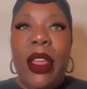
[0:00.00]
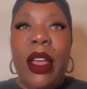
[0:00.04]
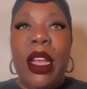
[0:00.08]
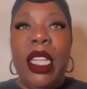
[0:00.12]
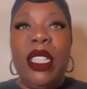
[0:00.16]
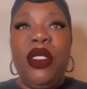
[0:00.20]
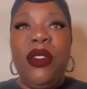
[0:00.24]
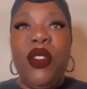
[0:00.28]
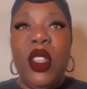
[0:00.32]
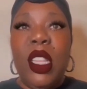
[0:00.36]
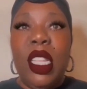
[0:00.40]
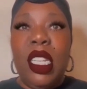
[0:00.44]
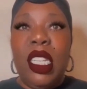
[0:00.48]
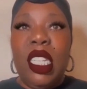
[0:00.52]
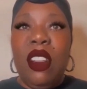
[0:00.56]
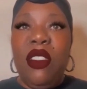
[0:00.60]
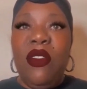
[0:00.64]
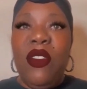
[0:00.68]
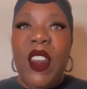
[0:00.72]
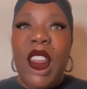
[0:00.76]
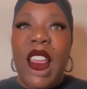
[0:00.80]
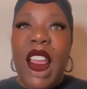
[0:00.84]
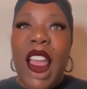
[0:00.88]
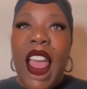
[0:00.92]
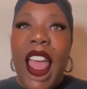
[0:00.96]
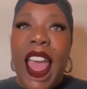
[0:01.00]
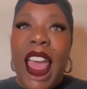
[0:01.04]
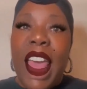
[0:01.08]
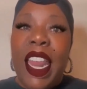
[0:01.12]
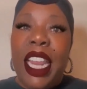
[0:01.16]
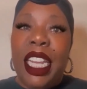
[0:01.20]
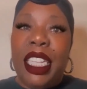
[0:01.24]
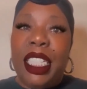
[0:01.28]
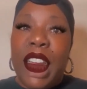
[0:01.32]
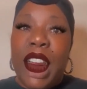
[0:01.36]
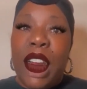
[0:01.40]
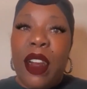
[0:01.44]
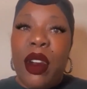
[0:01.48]
Now, as for the Tiffany
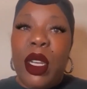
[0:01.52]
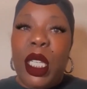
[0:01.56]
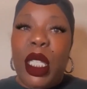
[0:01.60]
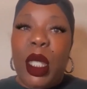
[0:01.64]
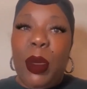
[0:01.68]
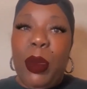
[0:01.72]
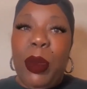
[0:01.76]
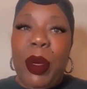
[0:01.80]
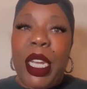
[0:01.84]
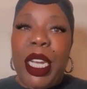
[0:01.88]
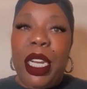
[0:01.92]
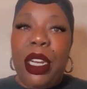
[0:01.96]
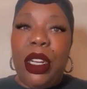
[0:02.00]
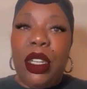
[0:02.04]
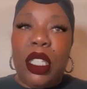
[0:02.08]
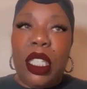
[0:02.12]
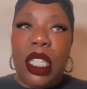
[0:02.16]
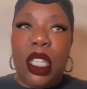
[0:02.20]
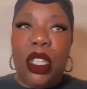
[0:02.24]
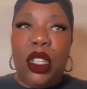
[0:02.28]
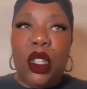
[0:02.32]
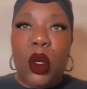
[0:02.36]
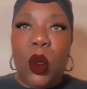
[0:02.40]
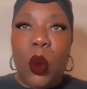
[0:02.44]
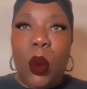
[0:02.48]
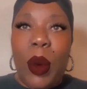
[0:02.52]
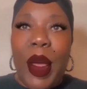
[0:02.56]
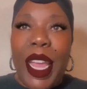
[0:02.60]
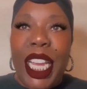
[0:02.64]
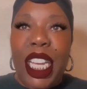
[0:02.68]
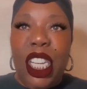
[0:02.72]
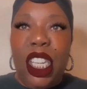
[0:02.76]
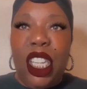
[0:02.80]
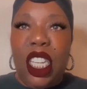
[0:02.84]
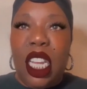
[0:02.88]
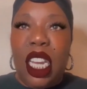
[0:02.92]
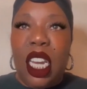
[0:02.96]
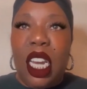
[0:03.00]
Haddish Aries Spears
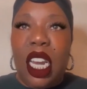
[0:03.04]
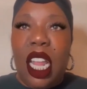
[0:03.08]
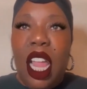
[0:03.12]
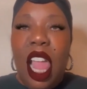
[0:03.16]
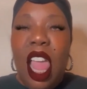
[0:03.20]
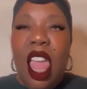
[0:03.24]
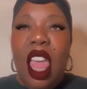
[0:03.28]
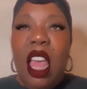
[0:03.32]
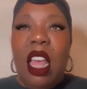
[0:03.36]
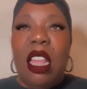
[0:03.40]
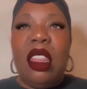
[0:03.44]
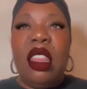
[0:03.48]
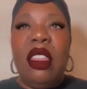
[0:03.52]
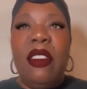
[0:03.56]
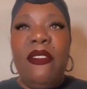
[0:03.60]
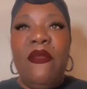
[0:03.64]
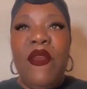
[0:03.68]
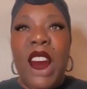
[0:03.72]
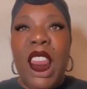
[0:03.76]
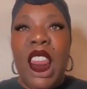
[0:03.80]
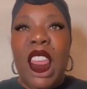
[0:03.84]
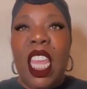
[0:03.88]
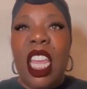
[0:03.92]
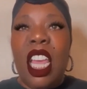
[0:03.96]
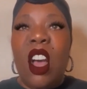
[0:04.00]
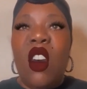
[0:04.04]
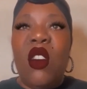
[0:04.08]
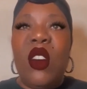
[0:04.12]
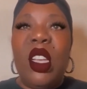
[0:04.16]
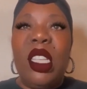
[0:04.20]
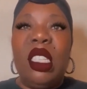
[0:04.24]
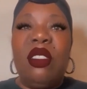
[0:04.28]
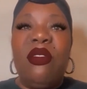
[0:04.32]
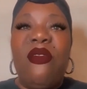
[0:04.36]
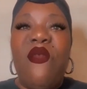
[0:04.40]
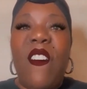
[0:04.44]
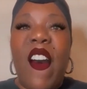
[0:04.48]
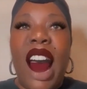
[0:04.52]
situation, the video
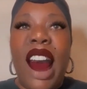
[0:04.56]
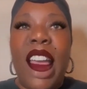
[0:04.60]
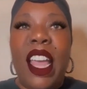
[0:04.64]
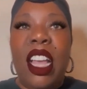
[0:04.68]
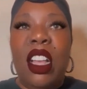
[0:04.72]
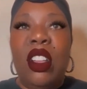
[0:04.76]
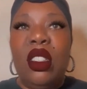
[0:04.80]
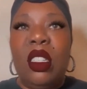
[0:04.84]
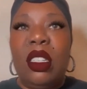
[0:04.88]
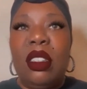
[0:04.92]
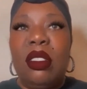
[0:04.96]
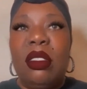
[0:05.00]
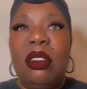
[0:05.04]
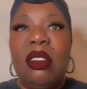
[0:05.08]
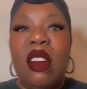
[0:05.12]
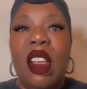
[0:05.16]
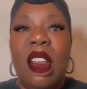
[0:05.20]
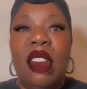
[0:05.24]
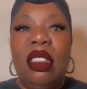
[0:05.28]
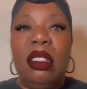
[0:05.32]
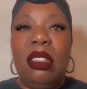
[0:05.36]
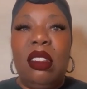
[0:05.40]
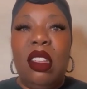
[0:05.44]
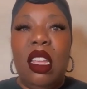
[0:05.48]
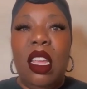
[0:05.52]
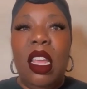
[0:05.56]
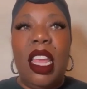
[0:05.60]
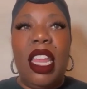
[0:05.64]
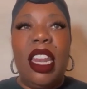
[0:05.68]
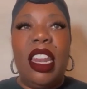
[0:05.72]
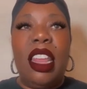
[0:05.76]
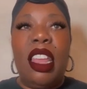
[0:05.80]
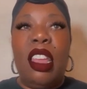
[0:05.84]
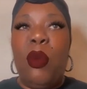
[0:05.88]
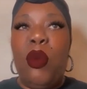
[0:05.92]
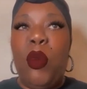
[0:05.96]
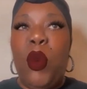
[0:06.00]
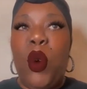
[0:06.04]
is vile, disgusting,
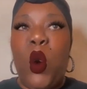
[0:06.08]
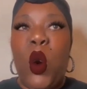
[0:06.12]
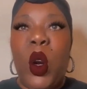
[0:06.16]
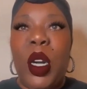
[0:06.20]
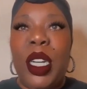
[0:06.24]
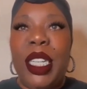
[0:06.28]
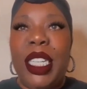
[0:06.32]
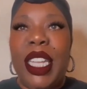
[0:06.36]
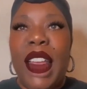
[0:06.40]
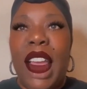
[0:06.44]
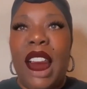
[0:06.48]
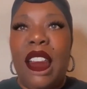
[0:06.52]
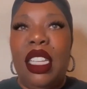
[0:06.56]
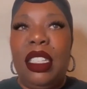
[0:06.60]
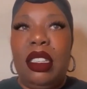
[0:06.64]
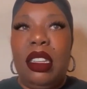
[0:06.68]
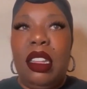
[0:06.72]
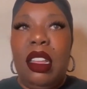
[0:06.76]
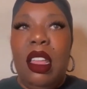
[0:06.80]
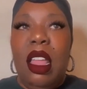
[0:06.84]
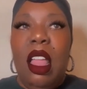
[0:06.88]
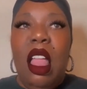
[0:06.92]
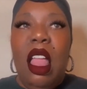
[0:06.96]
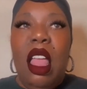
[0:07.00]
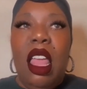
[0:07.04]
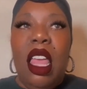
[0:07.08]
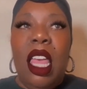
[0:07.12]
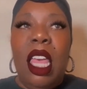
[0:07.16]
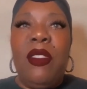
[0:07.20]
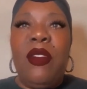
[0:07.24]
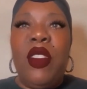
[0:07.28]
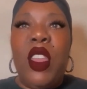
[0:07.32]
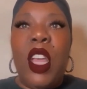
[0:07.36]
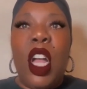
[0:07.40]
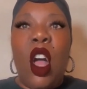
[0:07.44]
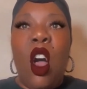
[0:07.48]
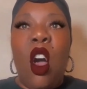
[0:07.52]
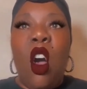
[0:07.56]
and in poor taste.
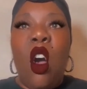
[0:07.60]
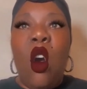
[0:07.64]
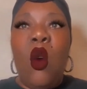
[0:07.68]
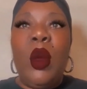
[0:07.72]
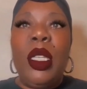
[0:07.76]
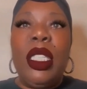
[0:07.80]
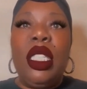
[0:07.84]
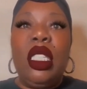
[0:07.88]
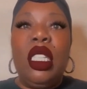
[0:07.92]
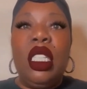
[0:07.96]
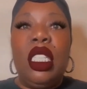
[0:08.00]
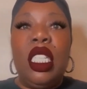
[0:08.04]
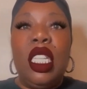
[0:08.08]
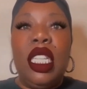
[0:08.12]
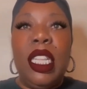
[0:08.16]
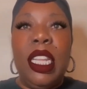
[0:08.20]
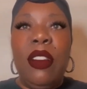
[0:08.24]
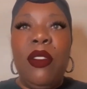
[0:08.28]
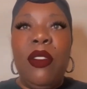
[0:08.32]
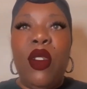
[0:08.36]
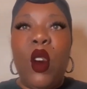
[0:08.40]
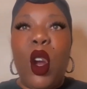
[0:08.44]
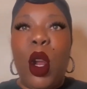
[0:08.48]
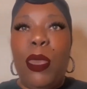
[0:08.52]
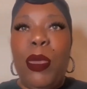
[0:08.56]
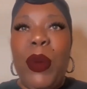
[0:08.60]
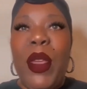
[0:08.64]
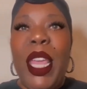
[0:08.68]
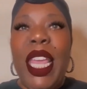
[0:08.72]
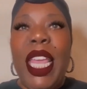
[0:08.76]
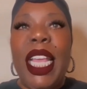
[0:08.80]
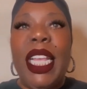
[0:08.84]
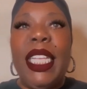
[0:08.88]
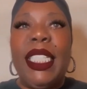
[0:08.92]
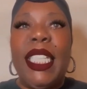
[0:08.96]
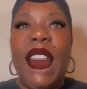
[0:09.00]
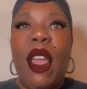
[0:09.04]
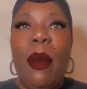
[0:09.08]
If the goal was to deliver a
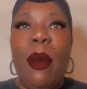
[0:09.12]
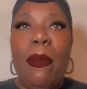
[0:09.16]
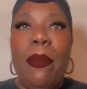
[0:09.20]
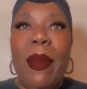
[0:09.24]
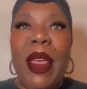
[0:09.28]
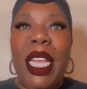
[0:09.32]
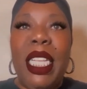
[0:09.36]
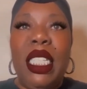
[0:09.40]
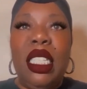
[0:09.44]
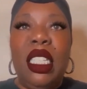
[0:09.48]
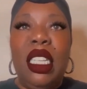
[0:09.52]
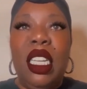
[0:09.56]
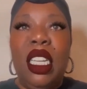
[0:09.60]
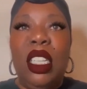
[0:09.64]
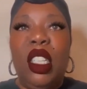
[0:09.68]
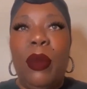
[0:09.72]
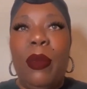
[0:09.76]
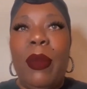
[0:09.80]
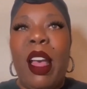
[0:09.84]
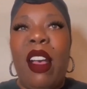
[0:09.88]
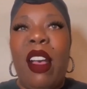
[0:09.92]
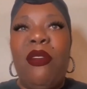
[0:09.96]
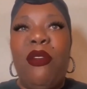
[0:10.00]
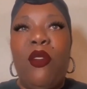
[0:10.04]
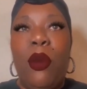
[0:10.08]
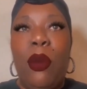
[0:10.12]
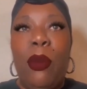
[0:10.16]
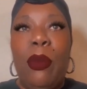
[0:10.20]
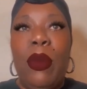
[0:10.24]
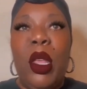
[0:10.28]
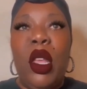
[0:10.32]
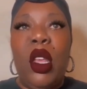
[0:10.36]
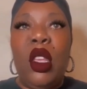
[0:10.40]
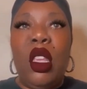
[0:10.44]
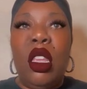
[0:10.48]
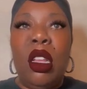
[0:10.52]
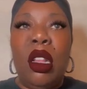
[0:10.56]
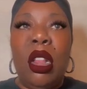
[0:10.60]
PSA message about
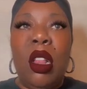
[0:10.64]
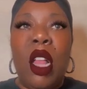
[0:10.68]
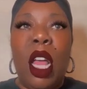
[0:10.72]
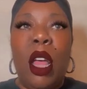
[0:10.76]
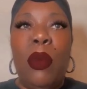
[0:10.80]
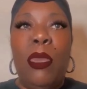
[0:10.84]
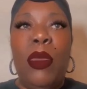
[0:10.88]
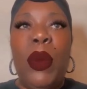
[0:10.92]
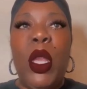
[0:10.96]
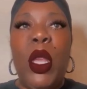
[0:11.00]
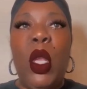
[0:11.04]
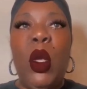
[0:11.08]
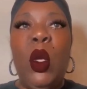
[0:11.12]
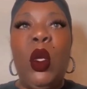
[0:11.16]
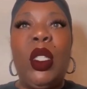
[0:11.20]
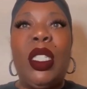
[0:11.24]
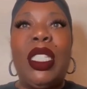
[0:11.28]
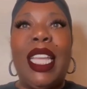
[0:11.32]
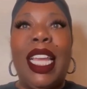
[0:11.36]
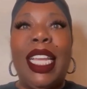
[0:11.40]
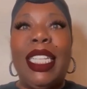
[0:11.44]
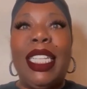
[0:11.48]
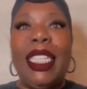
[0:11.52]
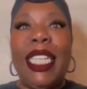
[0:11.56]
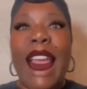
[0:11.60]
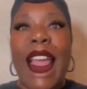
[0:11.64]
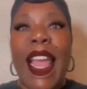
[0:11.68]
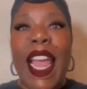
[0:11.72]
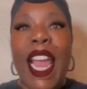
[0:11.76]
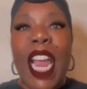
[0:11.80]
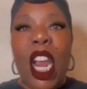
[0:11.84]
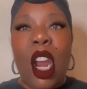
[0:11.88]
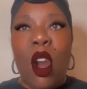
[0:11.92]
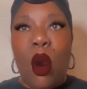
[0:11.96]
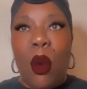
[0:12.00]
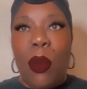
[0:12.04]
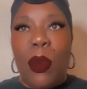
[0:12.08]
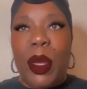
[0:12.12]
familial abuse, they
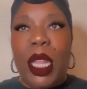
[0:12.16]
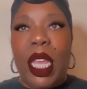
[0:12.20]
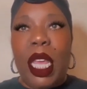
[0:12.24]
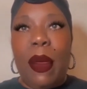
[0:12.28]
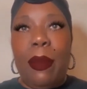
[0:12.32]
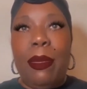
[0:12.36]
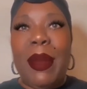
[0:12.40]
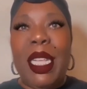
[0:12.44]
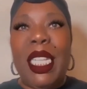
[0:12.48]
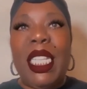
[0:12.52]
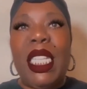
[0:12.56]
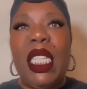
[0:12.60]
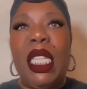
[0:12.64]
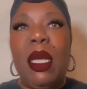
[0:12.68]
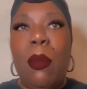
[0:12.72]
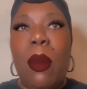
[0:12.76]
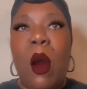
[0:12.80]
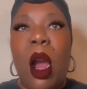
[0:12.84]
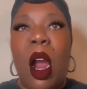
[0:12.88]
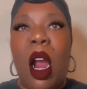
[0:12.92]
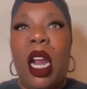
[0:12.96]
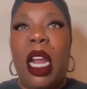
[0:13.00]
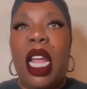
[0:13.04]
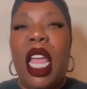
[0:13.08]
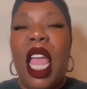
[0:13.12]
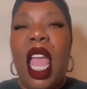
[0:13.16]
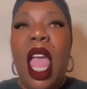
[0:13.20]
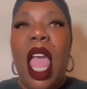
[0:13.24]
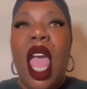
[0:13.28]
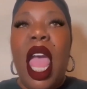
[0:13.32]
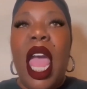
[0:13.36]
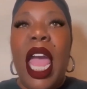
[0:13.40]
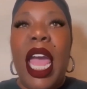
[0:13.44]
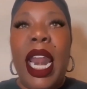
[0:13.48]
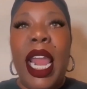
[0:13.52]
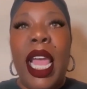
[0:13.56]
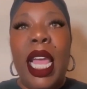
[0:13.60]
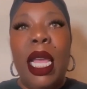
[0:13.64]
terribly missed the mark,
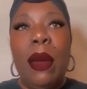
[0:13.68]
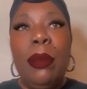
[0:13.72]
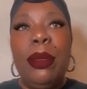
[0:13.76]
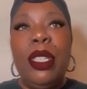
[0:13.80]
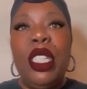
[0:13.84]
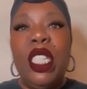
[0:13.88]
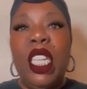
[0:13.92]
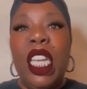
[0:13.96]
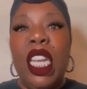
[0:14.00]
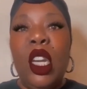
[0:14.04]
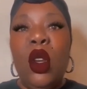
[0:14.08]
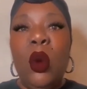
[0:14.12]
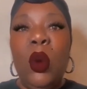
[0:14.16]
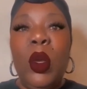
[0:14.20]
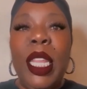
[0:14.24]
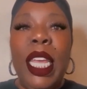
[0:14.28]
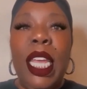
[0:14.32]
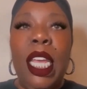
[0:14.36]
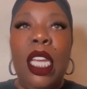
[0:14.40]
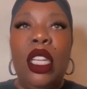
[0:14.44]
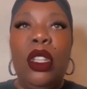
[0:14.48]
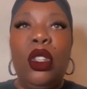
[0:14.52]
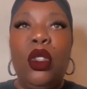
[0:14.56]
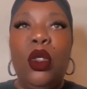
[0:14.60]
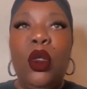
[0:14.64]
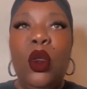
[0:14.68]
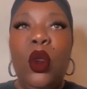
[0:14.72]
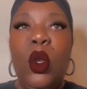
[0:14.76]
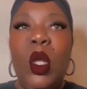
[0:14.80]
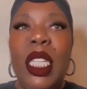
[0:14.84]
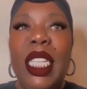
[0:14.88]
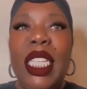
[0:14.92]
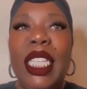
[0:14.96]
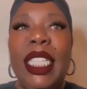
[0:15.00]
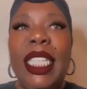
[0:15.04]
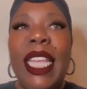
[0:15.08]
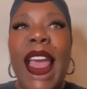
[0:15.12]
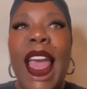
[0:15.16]
and I am genuinely and
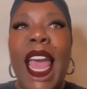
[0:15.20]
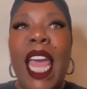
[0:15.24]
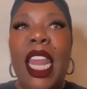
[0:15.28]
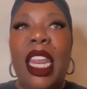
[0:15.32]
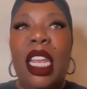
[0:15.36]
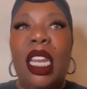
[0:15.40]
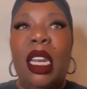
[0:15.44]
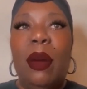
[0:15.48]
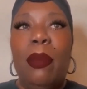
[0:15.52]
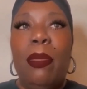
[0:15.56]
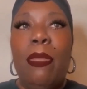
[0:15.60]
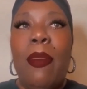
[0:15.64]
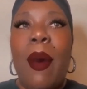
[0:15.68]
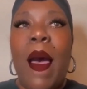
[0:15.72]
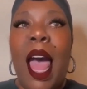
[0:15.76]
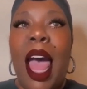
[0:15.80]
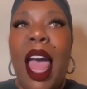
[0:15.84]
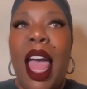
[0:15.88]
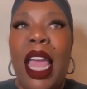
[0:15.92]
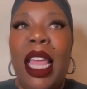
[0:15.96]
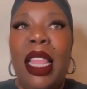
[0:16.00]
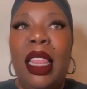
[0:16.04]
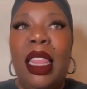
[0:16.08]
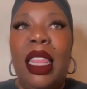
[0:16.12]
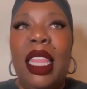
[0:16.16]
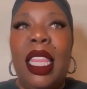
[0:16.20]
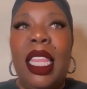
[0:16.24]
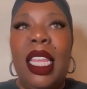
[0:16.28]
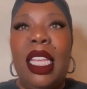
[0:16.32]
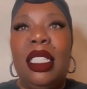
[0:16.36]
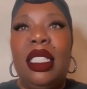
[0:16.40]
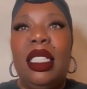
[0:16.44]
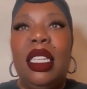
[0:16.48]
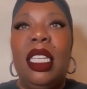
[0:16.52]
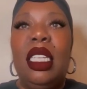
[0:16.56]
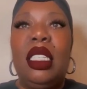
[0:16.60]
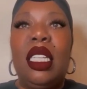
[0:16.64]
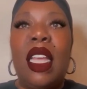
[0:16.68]
truly saddened by
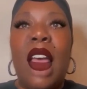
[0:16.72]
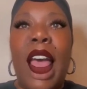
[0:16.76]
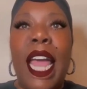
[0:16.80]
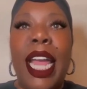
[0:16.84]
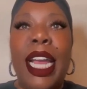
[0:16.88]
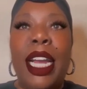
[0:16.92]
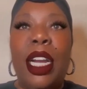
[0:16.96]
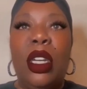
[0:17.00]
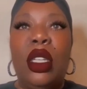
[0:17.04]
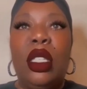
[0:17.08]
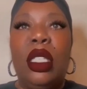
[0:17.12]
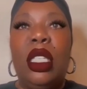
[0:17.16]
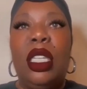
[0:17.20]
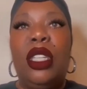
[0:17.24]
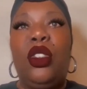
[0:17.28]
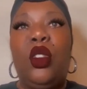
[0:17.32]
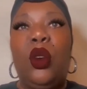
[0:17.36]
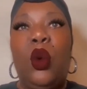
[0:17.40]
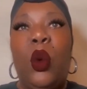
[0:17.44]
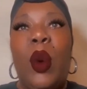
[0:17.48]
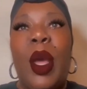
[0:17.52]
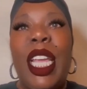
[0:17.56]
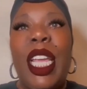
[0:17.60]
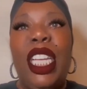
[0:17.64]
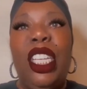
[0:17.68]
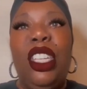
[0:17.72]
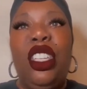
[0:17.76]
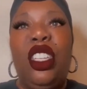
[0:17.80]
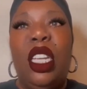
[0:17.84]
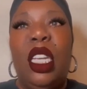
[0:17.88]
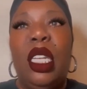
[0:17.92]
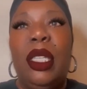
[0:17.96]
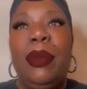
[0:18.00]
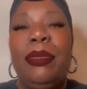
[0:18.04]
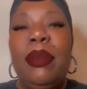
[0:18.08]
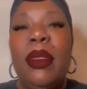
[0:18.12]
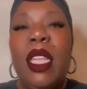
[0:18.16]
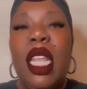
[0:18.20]
this entire
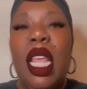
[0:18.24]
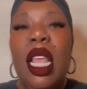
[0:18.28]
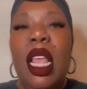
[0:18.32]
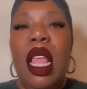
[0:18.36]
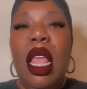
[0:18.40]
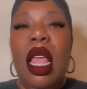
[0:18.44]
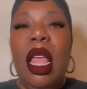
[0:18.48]
situation.